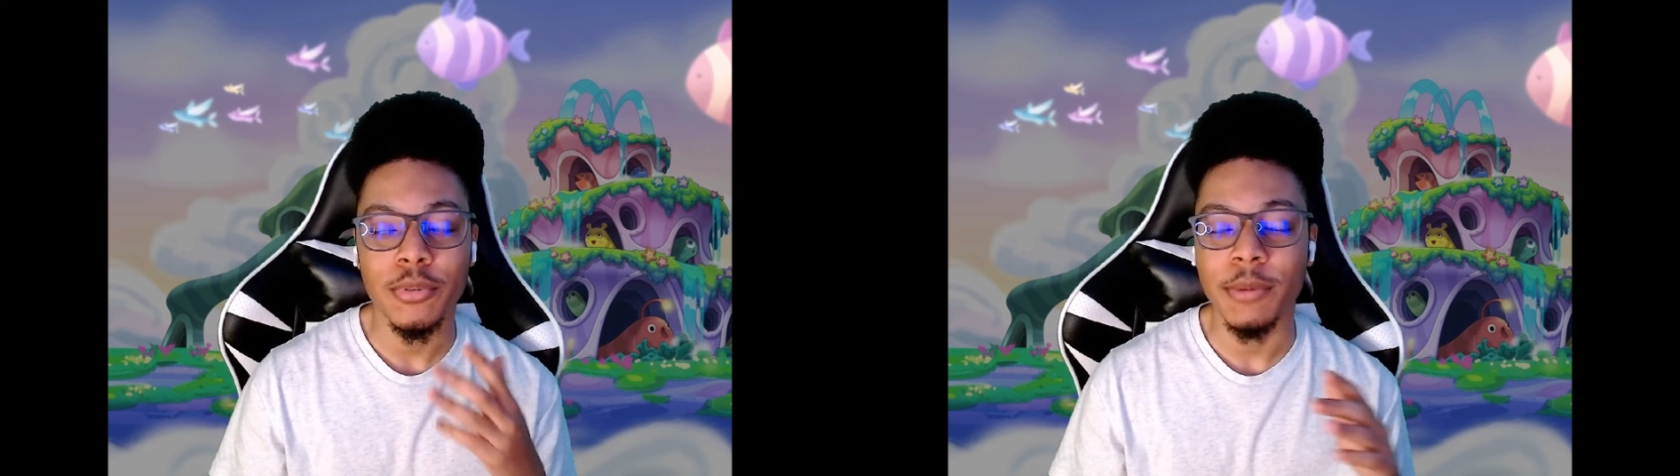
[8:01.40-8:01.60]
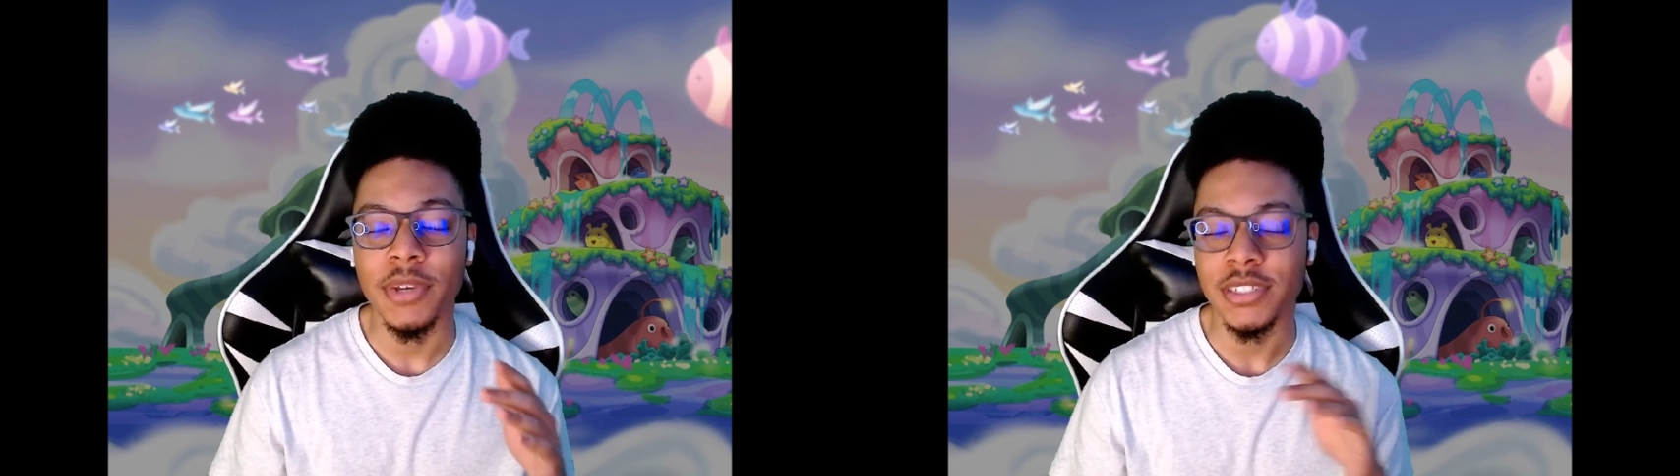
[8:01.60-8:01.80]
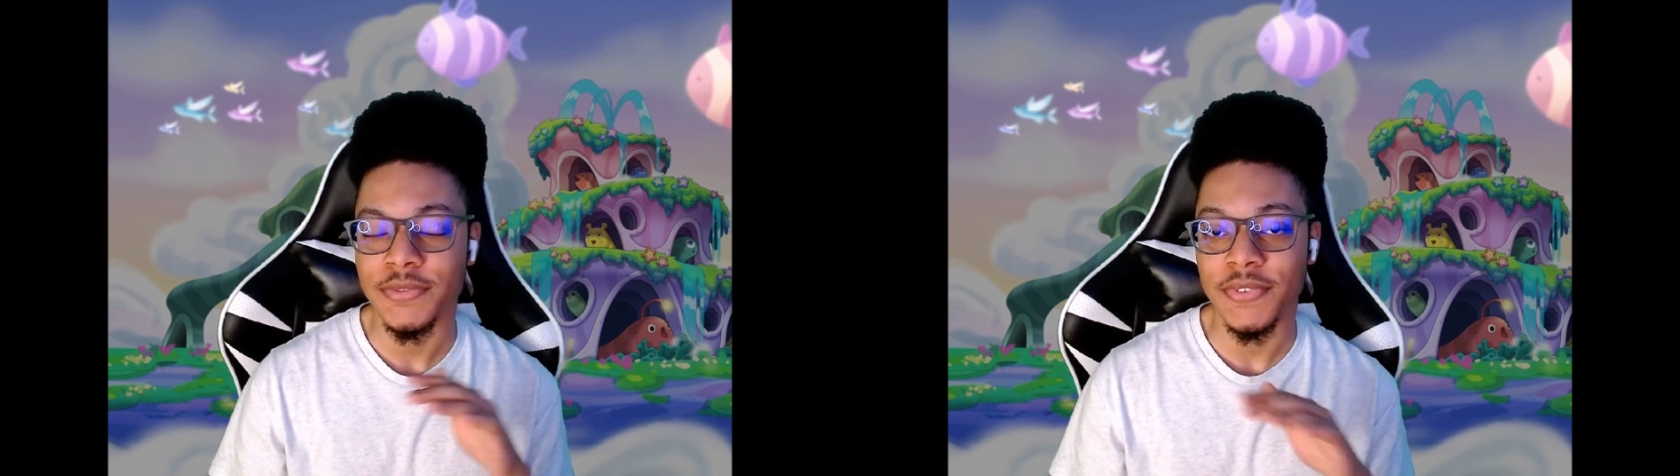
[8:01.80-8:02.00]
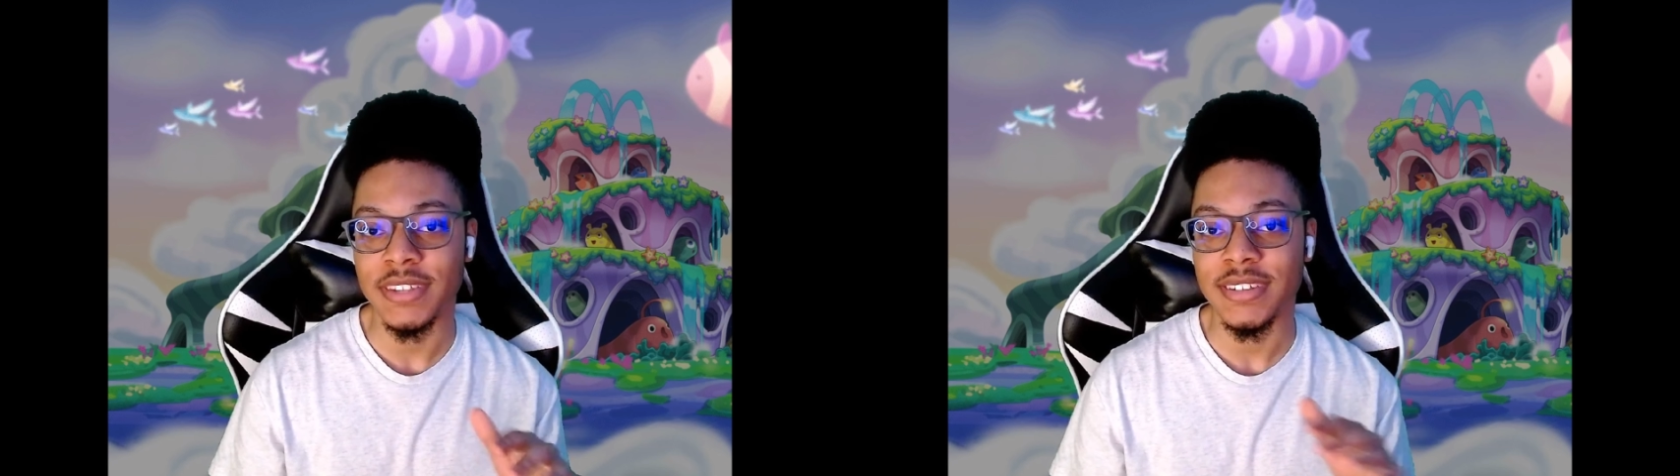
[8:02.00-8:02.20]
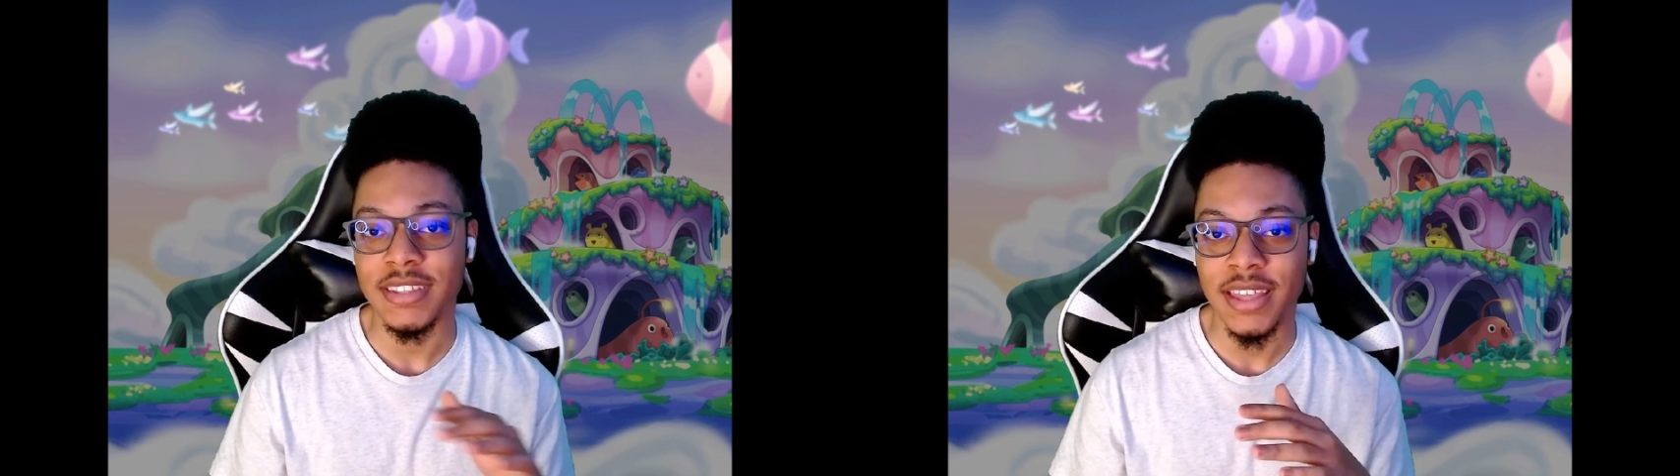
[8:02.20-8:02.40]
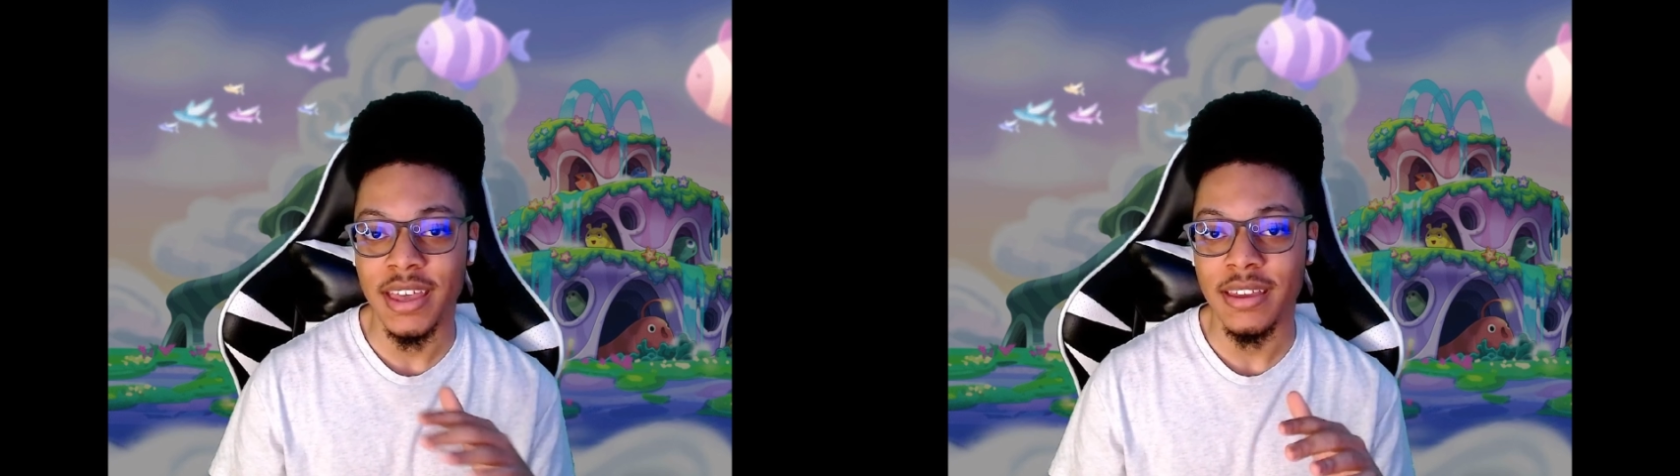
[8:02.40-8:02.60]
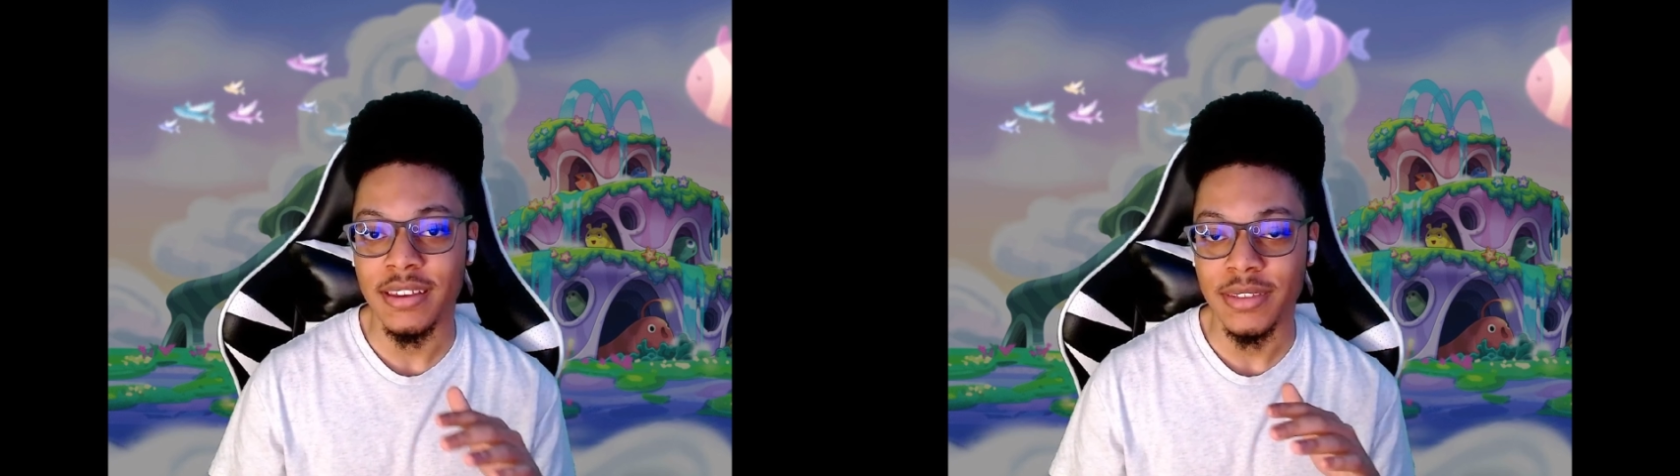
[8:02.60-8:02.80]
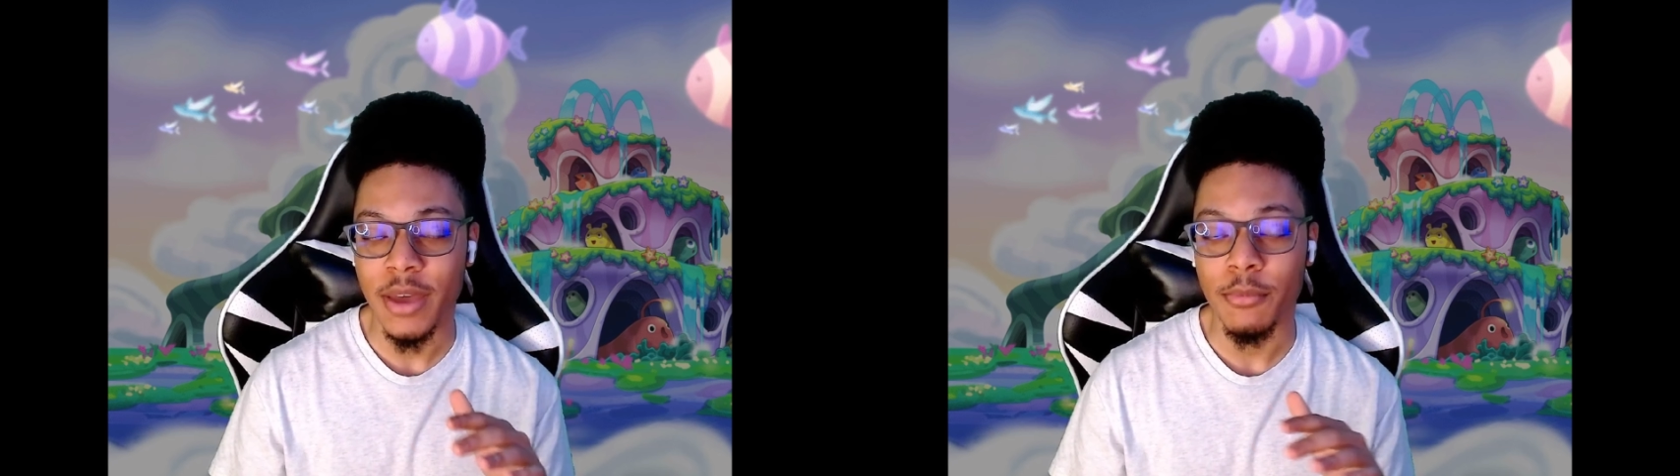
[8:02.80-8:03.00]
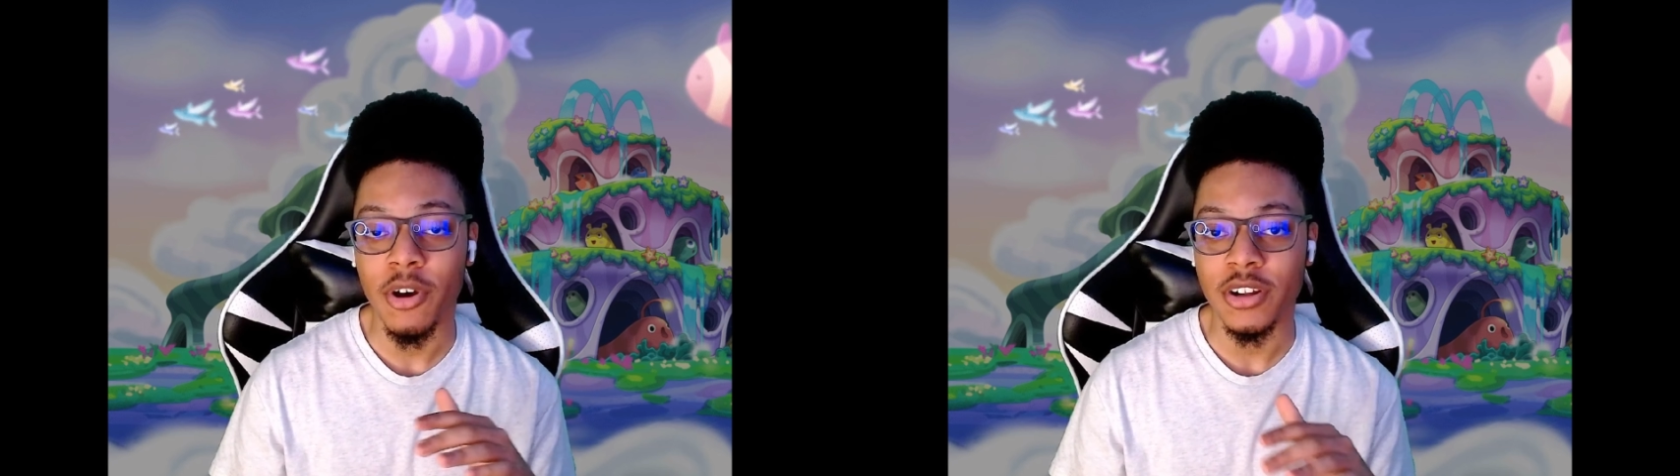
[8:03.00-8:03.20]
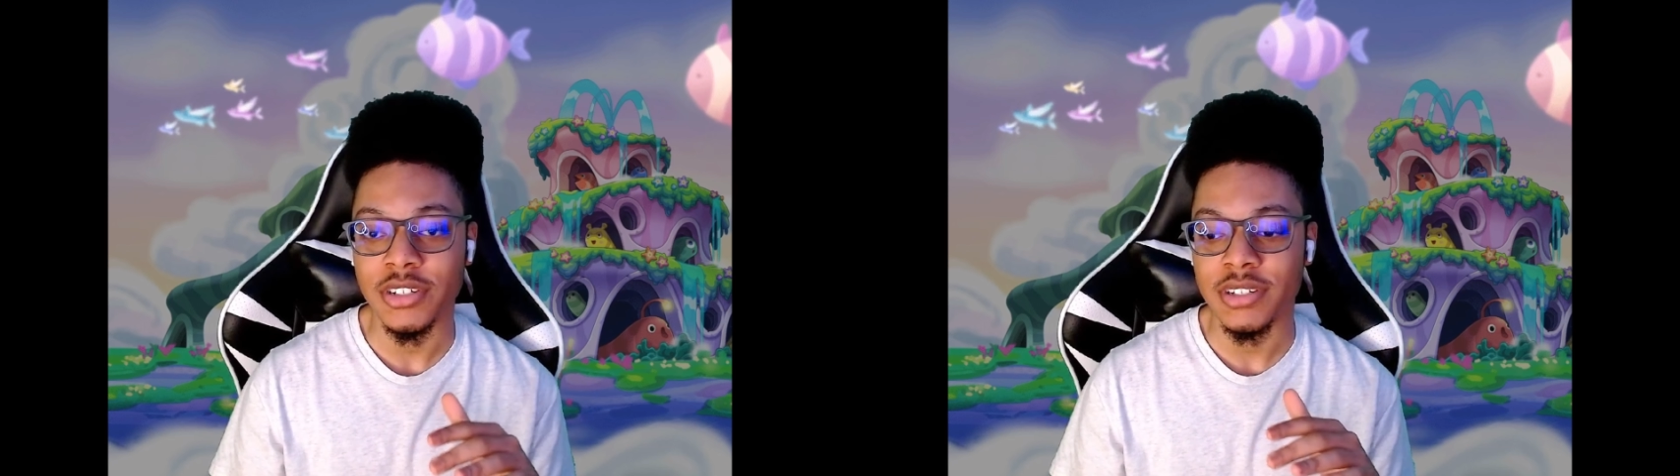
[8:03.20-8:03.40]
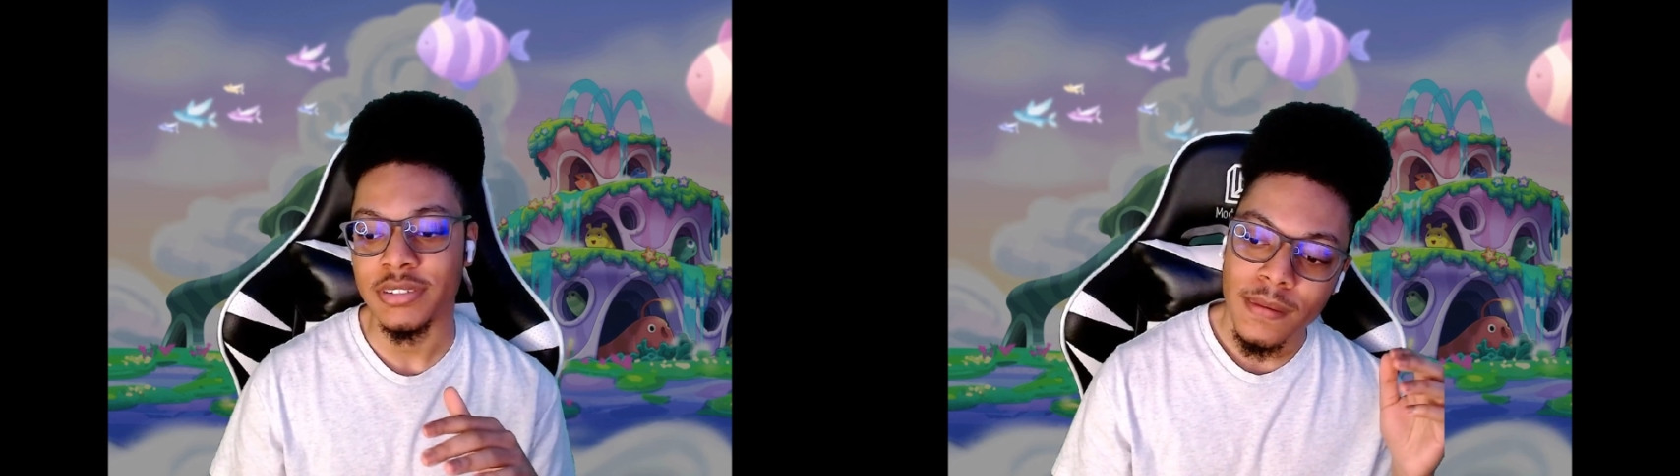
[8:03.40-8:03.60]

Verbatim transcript: much fits in that that margin.